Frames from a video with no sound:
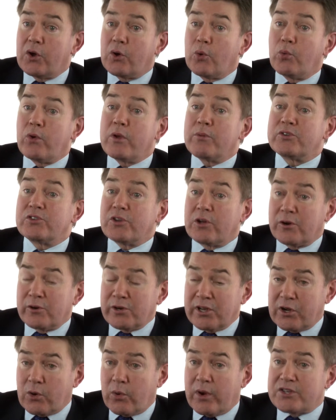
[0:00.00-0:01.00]
We would not
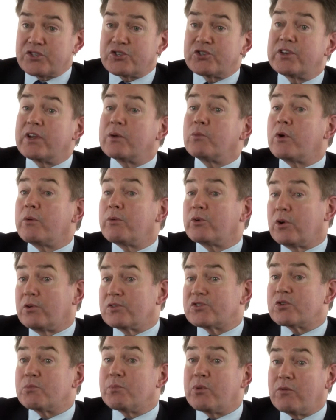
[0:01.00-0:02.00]
only question it, we would
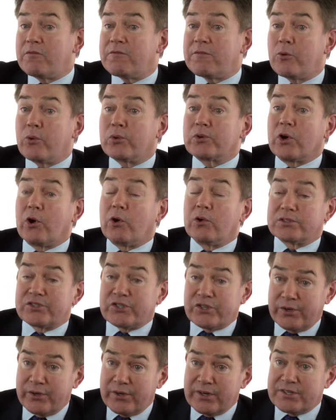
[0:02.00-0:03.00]
also put forward
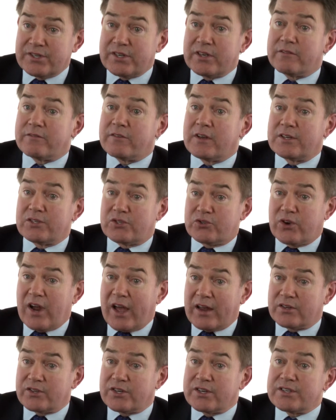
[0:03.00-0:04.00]
alternative
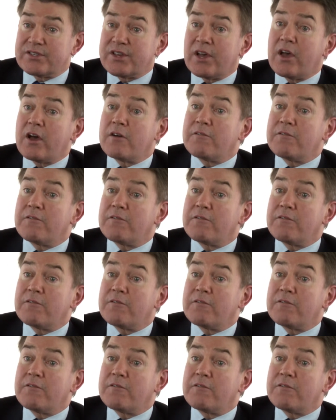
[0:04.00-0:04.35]
strategies